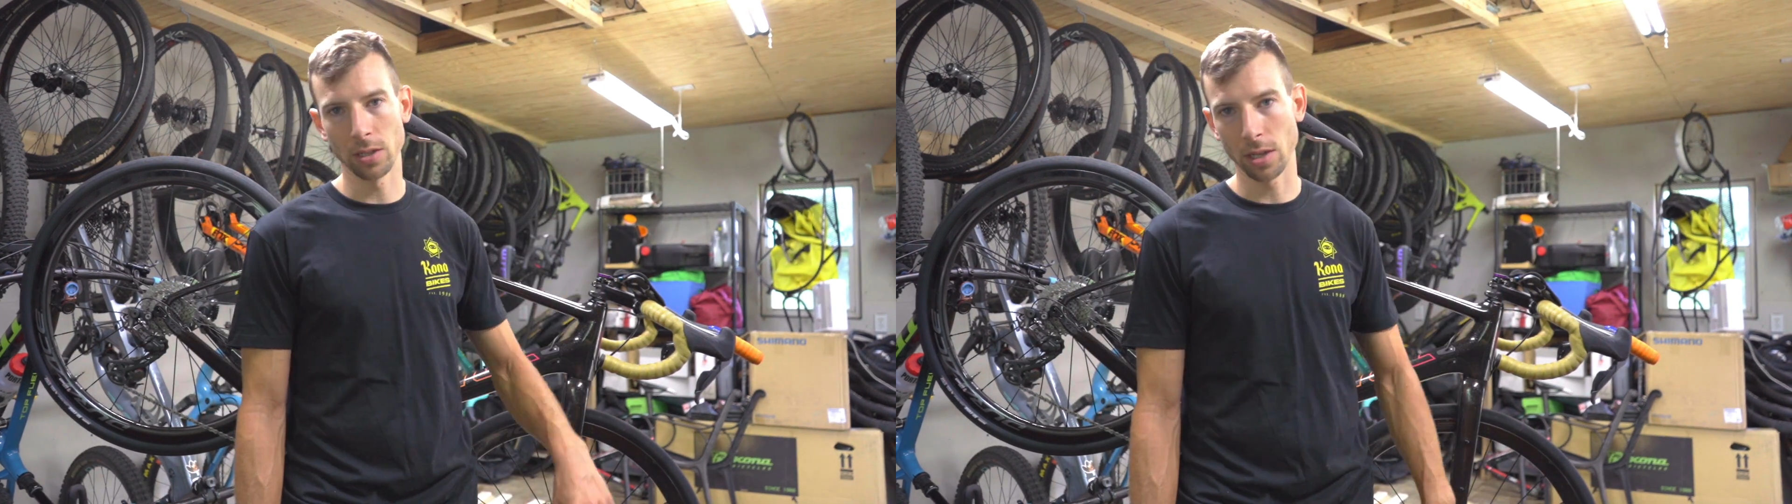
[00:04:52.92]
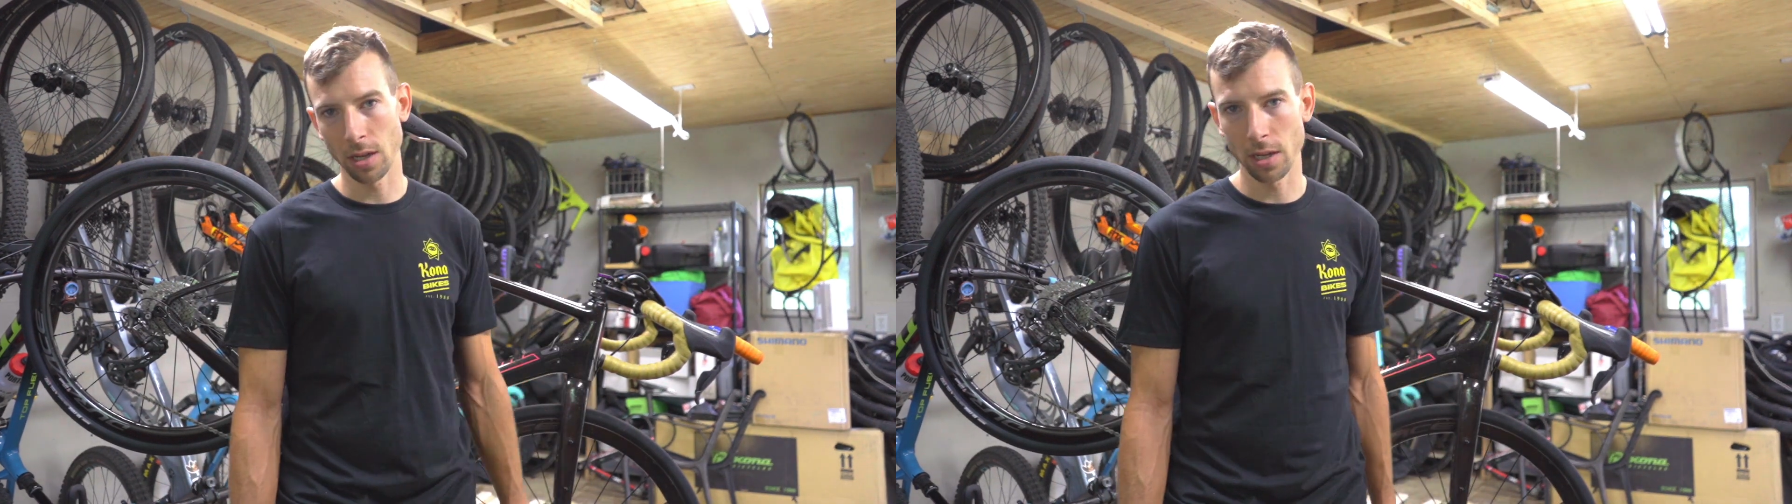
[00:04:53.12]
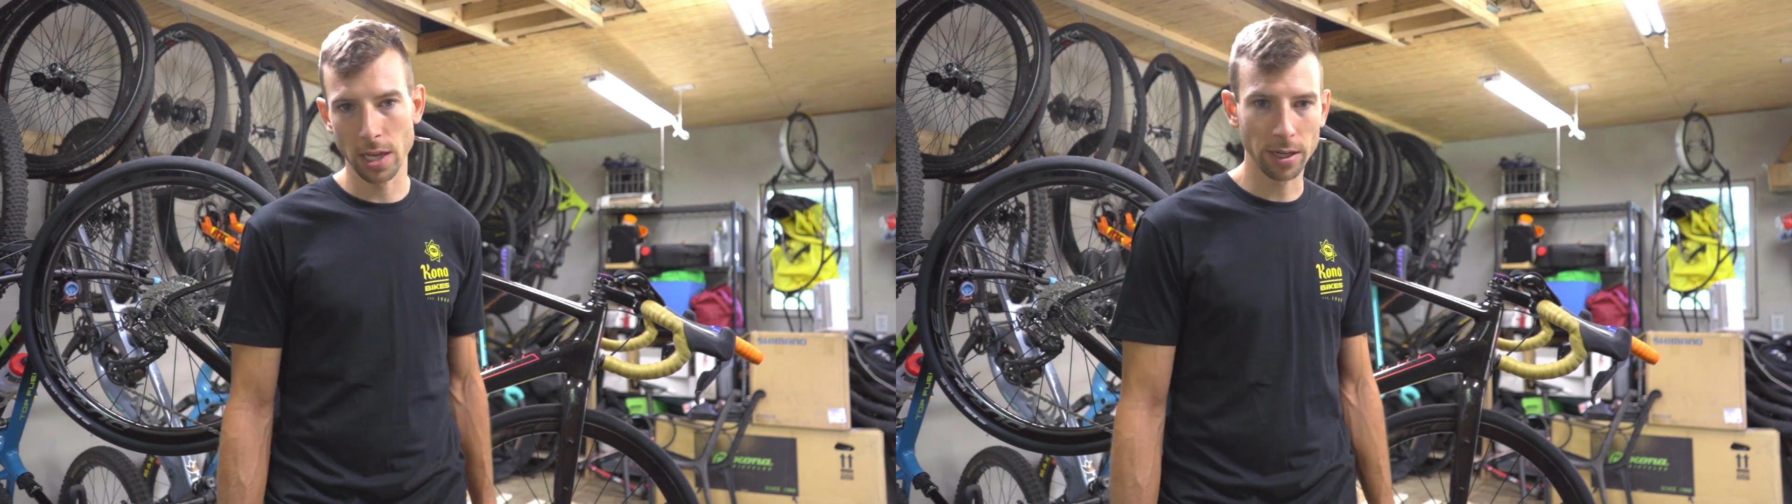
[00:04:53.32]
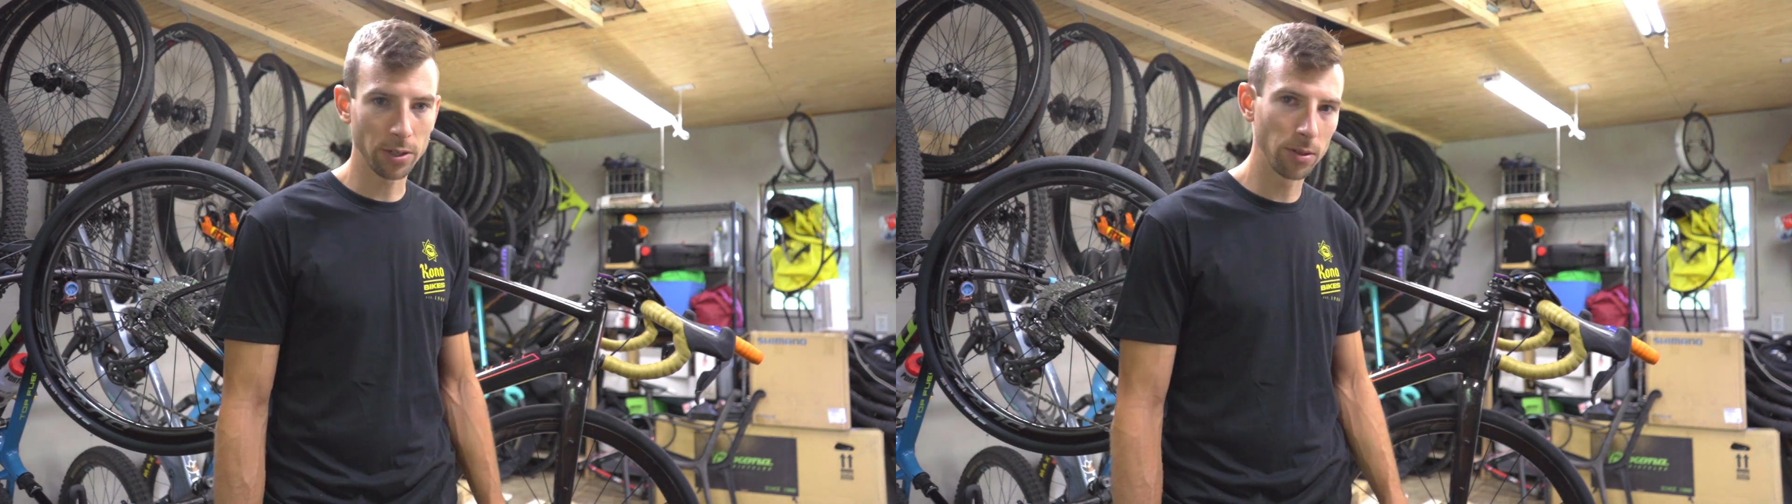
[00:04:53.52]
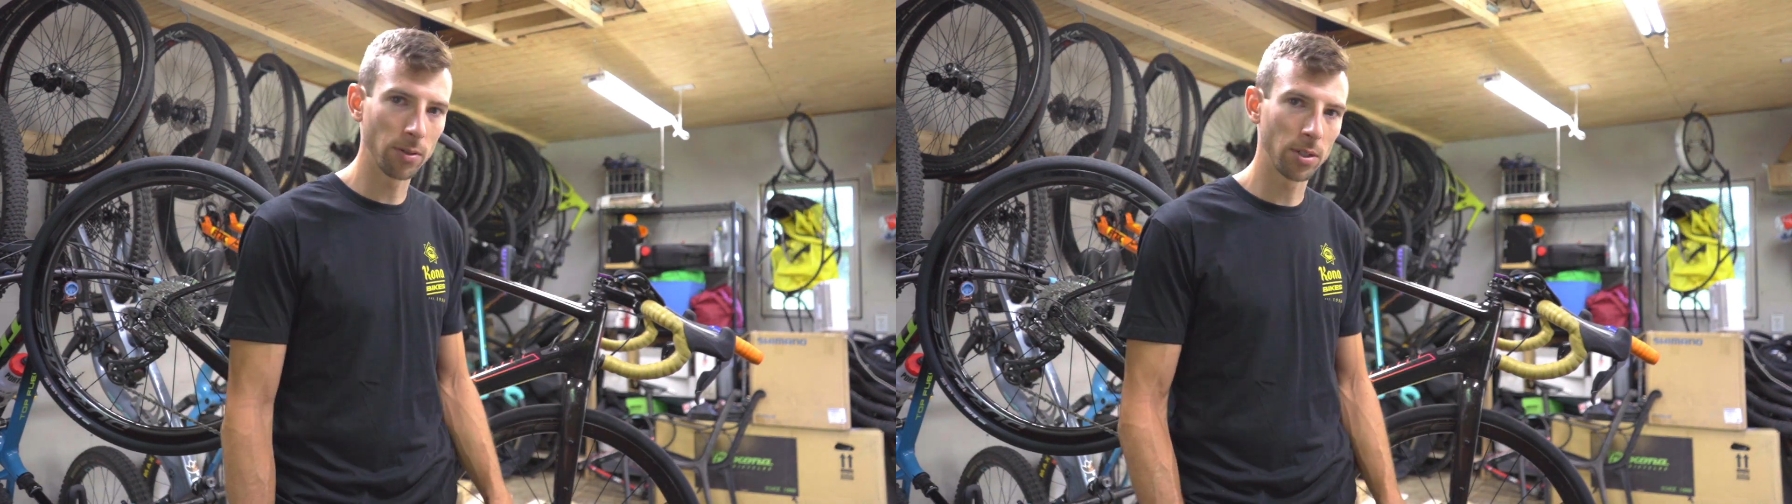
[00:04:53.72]
a cut of that
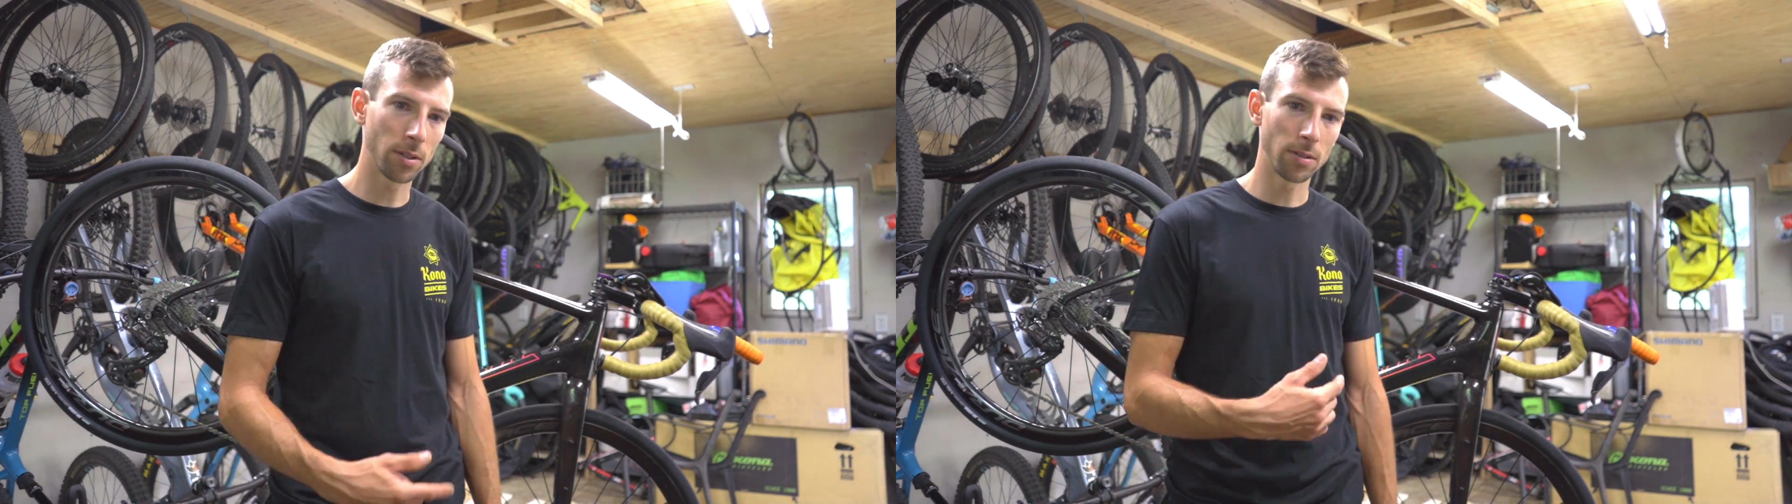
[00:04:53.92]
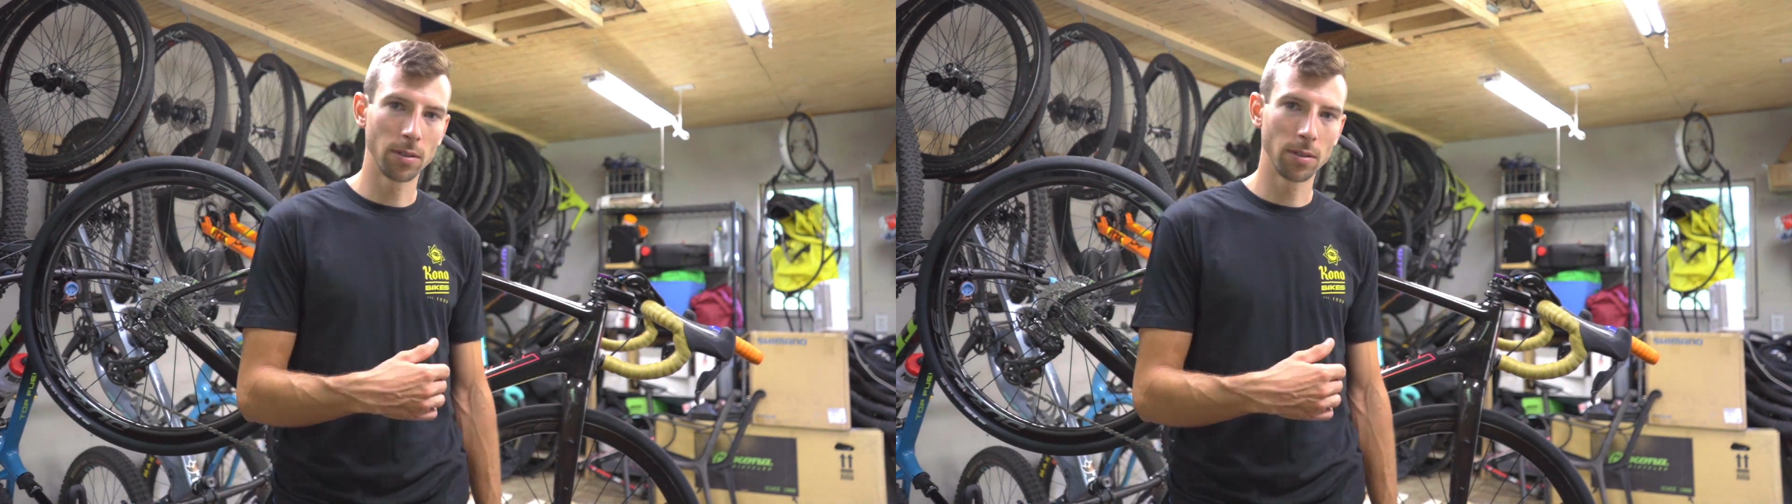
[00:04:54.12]
too, so